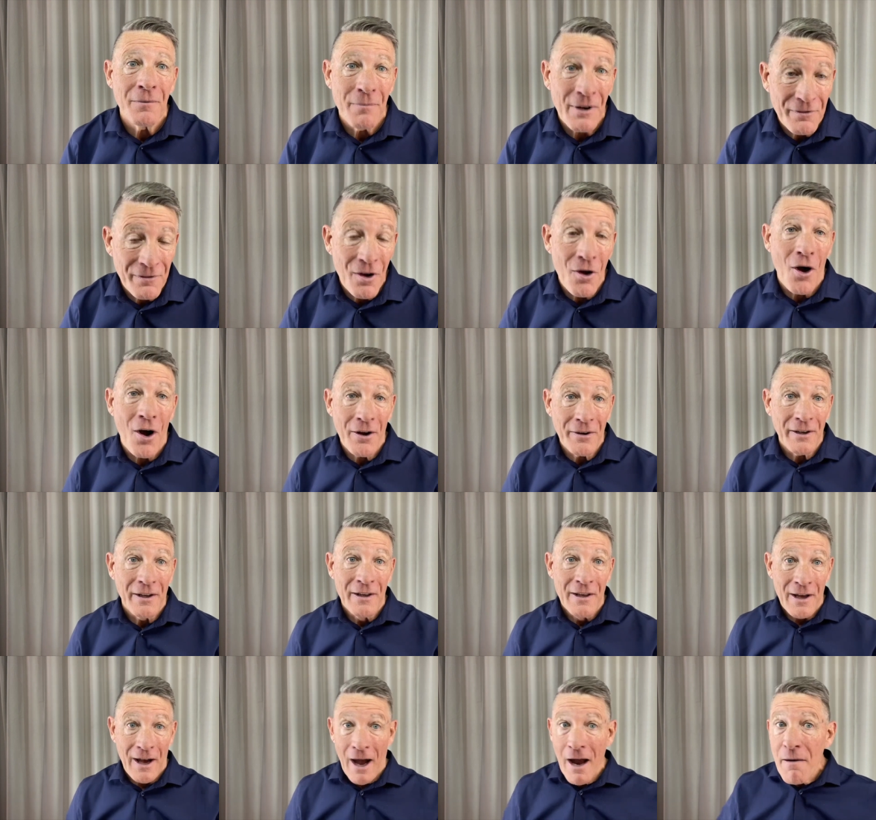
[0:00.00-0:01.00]
of God.
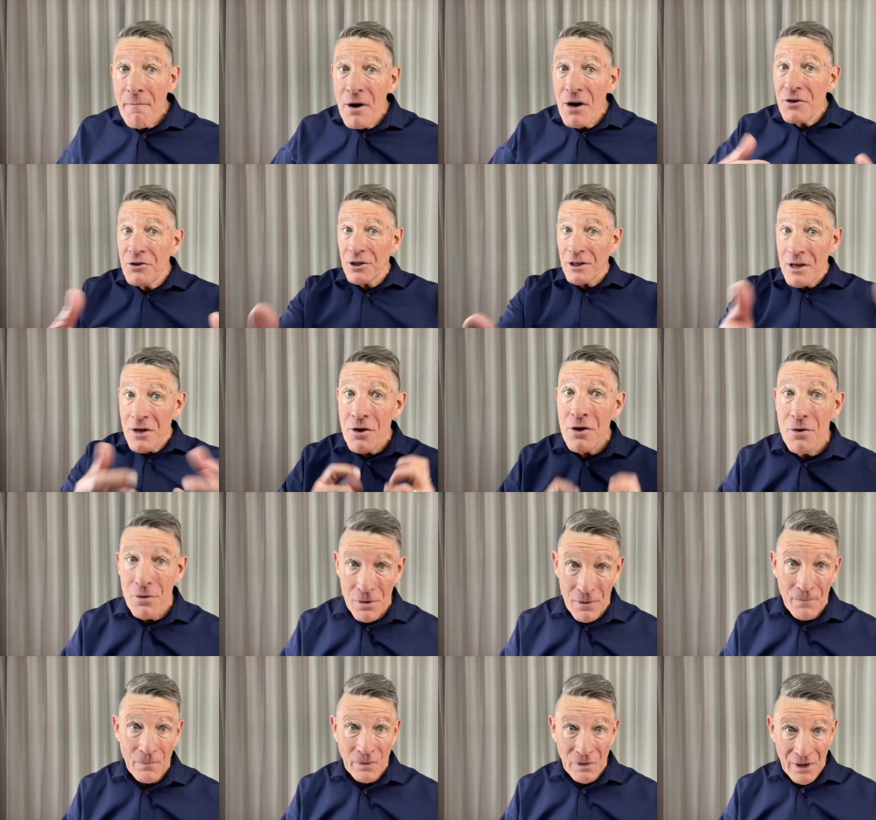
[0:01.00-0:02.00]
I'm urging
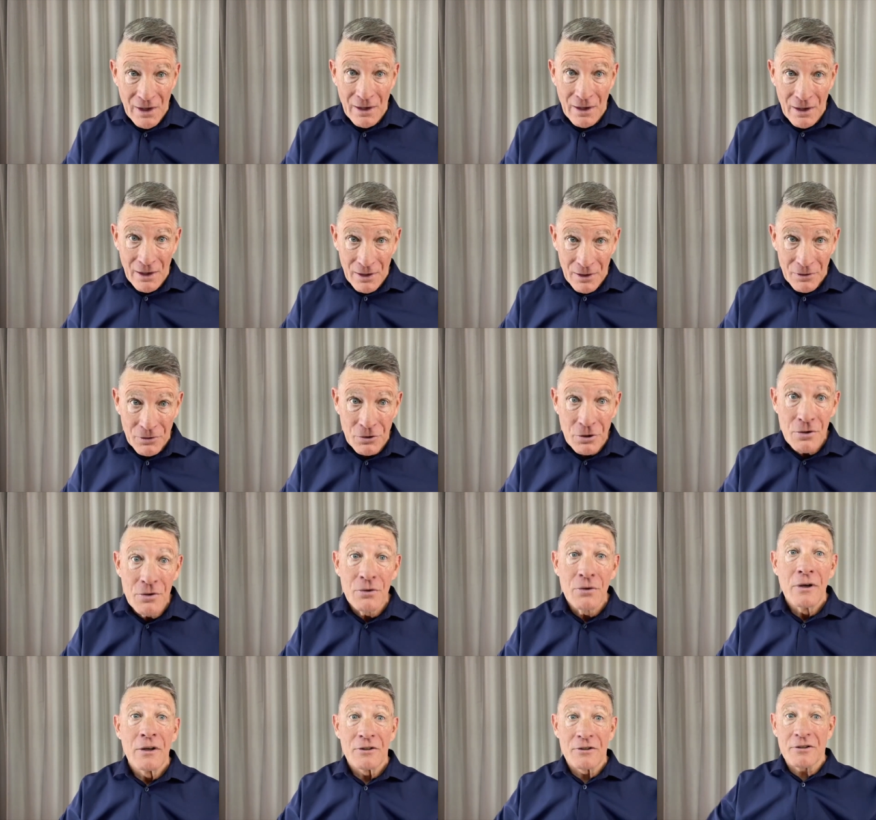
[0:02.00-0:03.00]
you
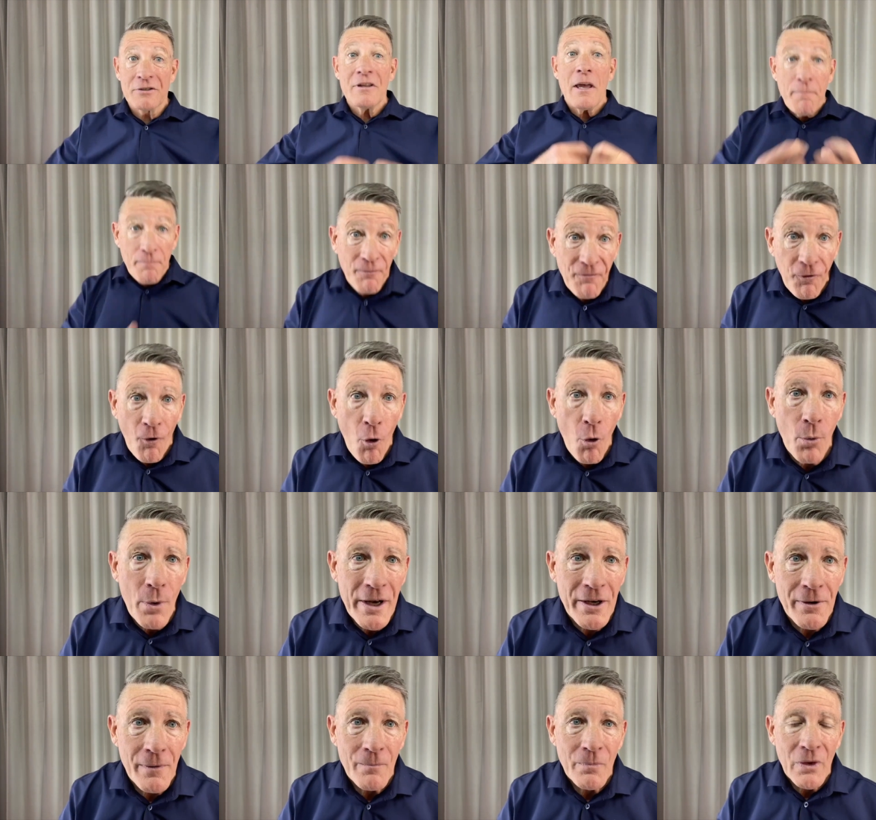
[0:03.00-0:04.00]
to step
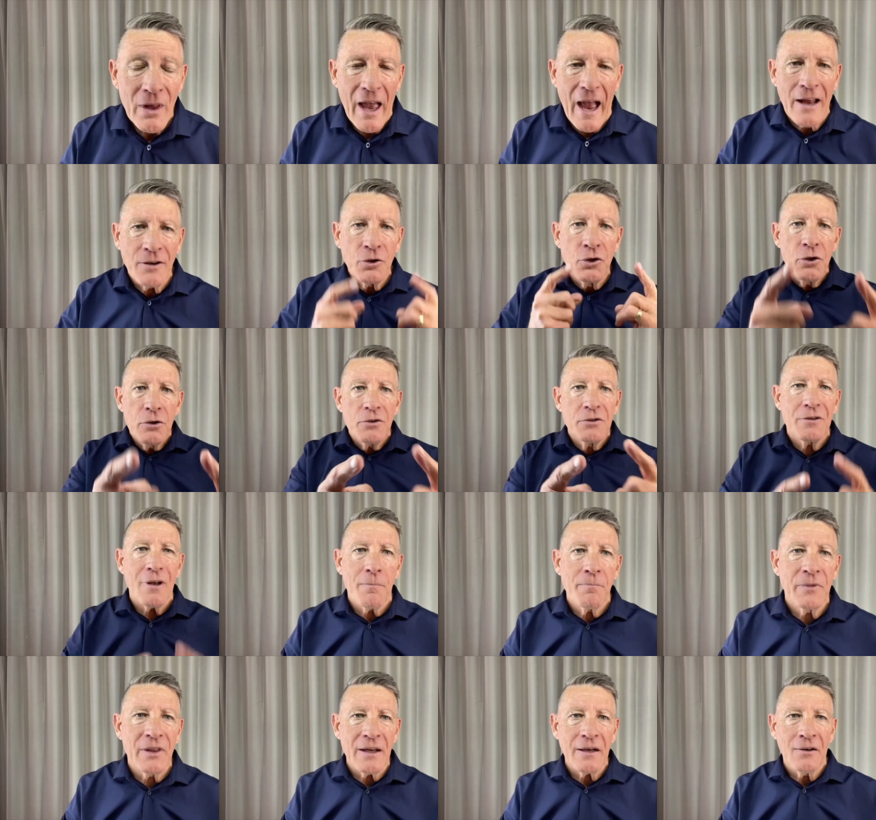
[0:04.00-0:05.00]
forward and do
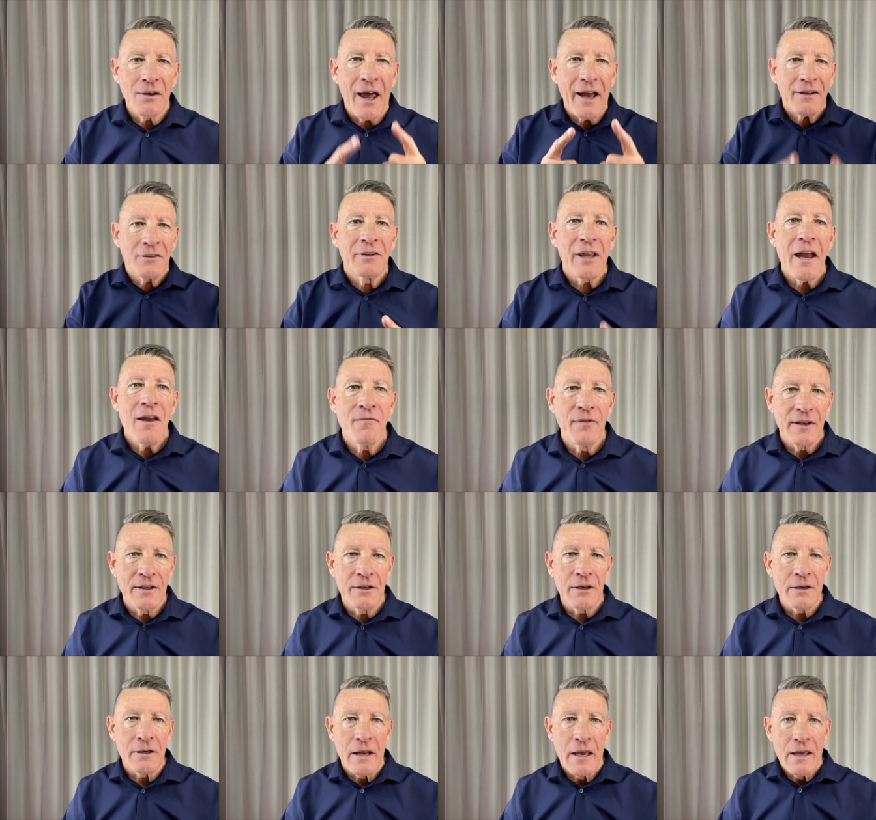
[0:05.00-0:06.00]
something like David
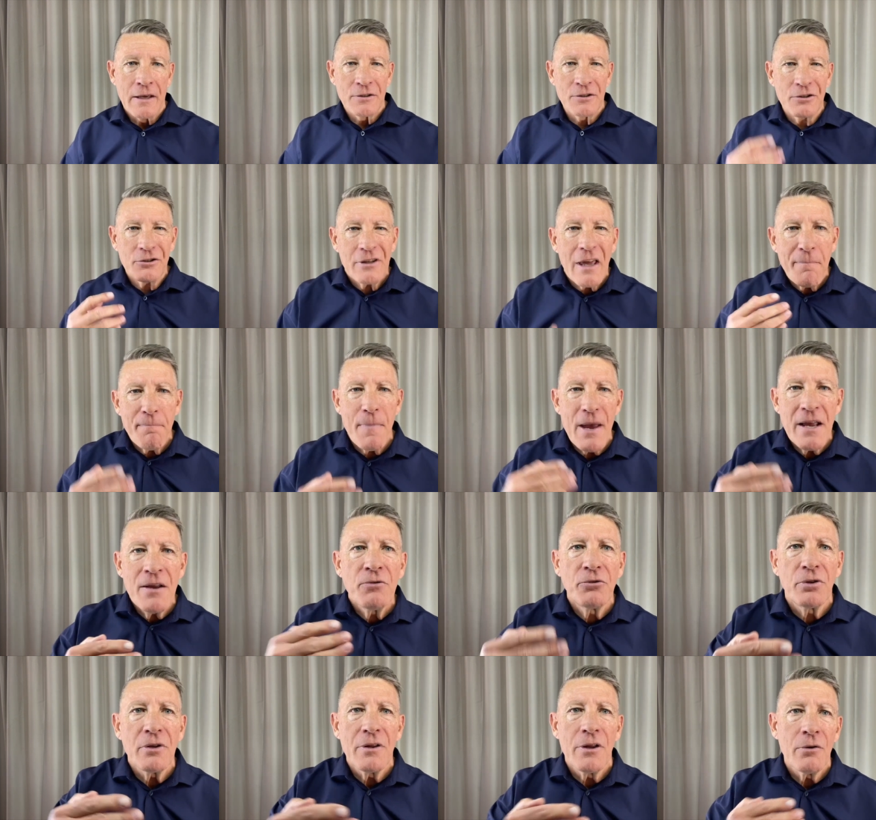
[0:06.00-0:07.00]
did. Step
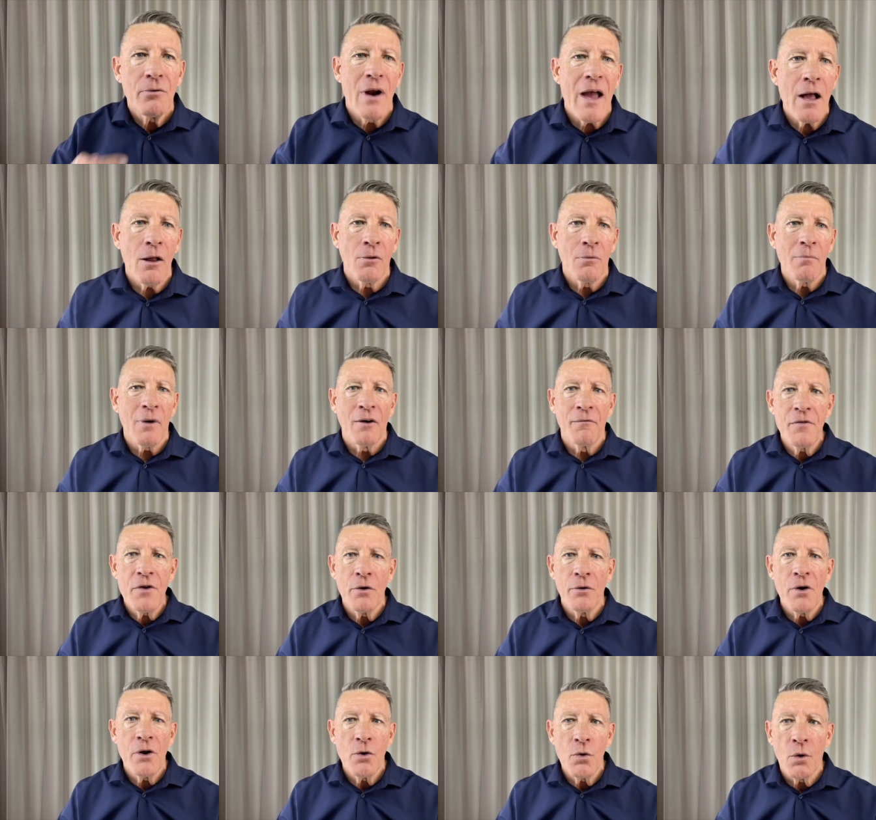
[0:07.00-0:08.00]
into the realm of
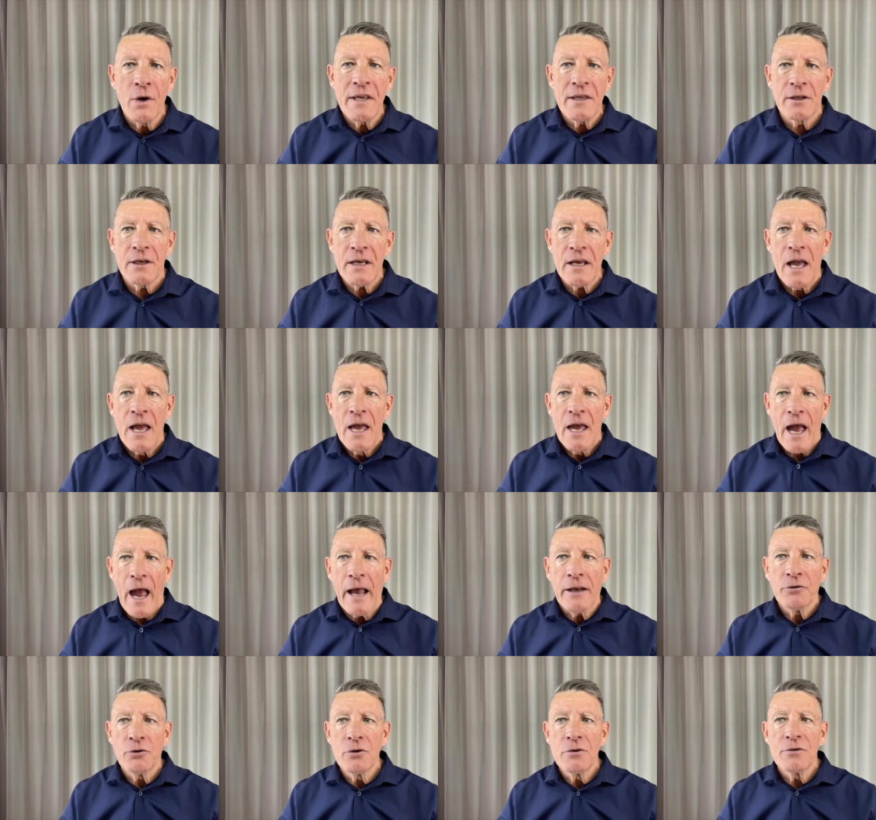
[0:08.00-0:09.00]
your anointing
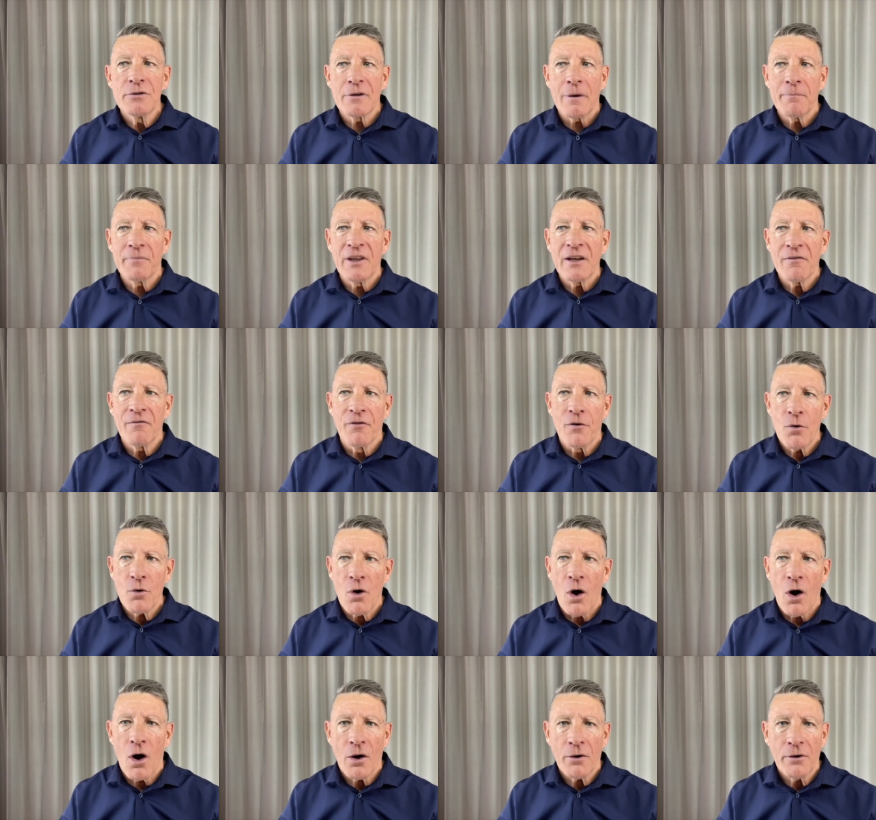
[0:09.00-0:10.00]
and do something for
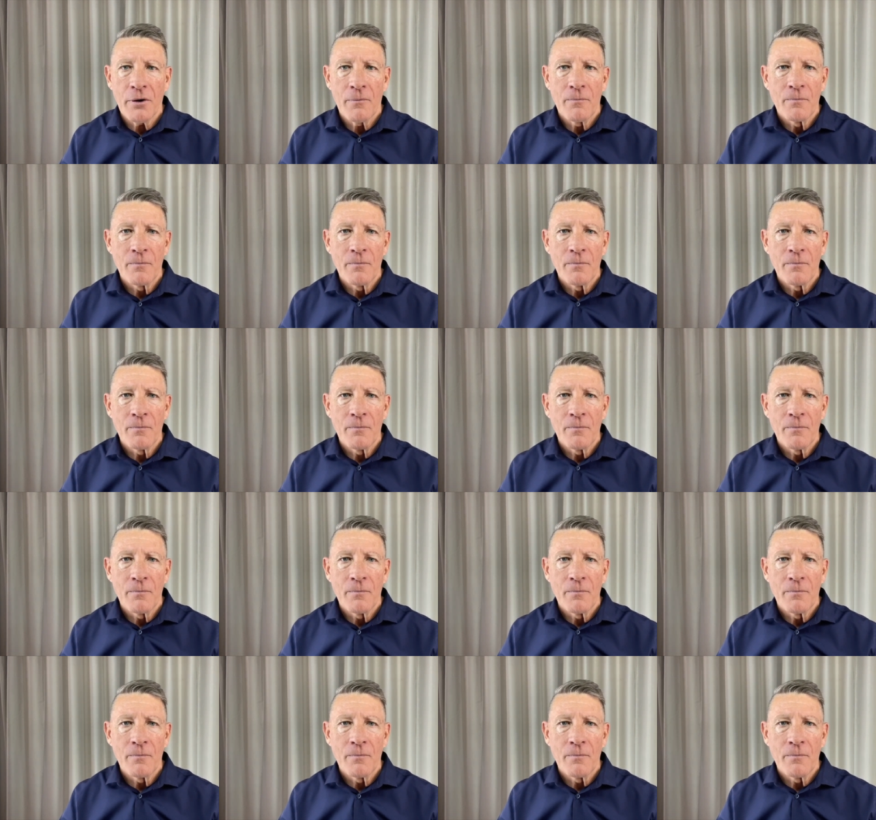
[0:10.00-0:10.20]
God.